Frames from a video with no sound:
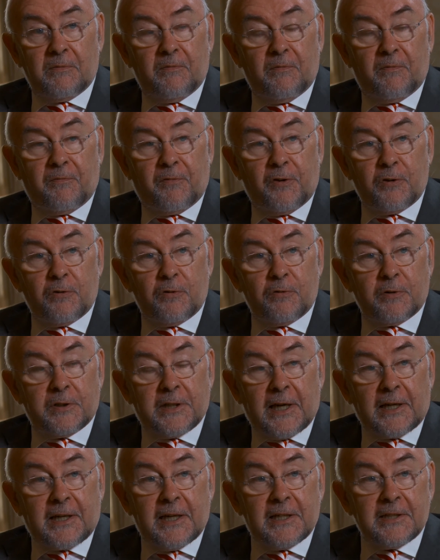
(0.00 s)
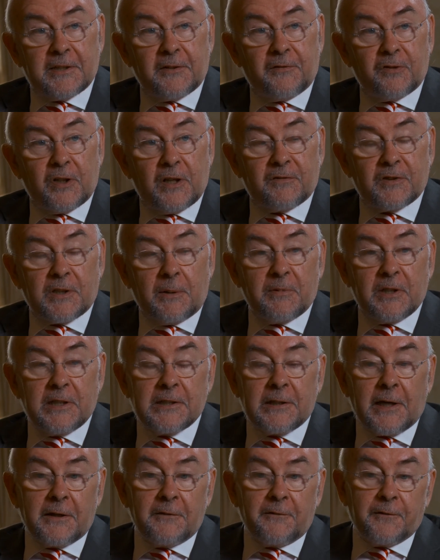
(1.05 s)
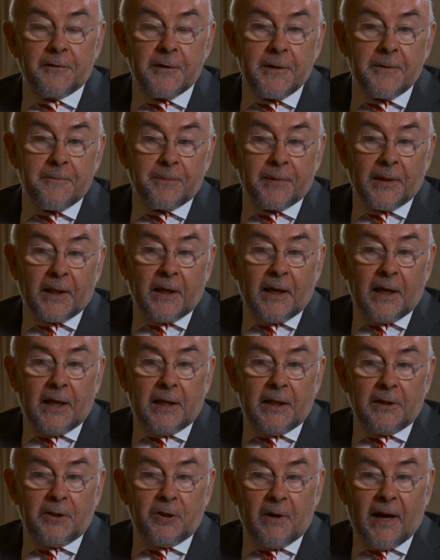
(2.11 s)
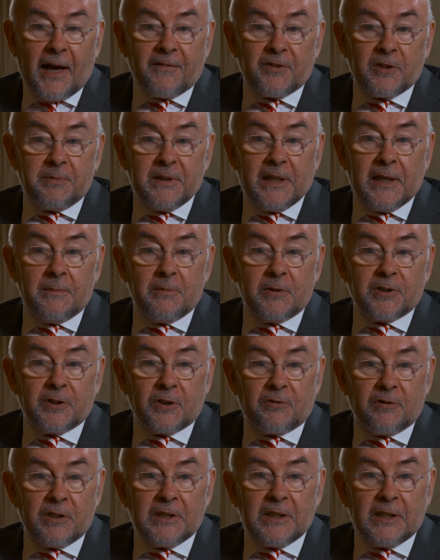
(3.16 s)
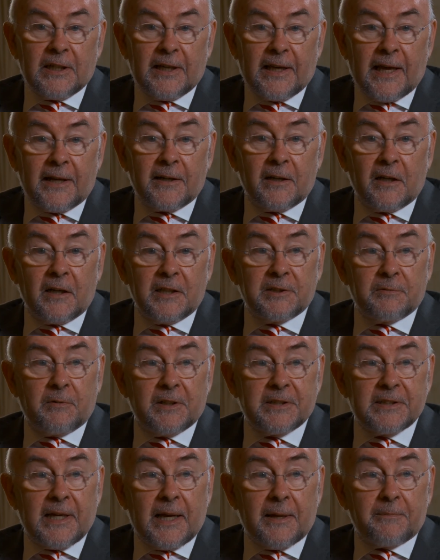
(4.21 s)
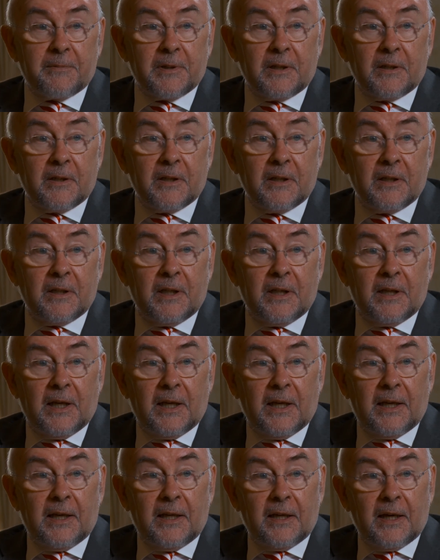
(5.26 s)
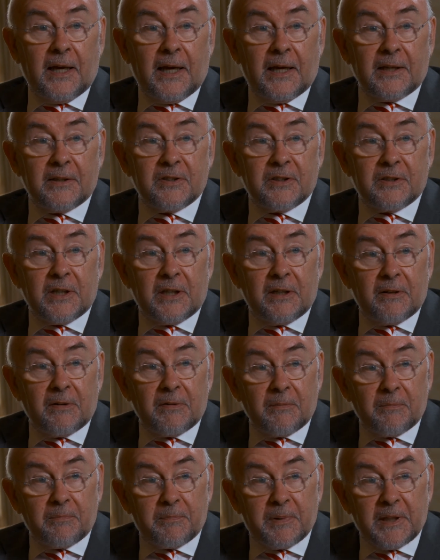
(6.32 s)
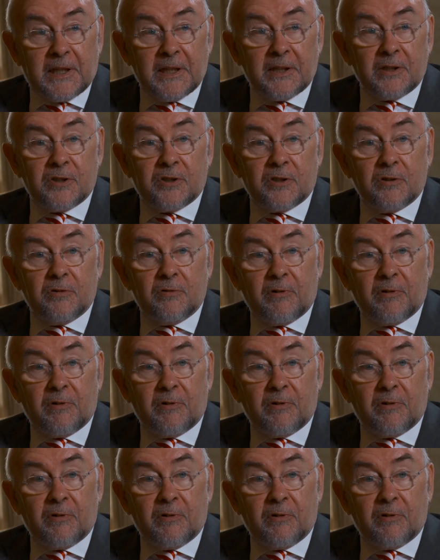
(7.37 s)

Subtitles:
few decades of somebody's life. You have to be able to critically analyse what's happening and begin to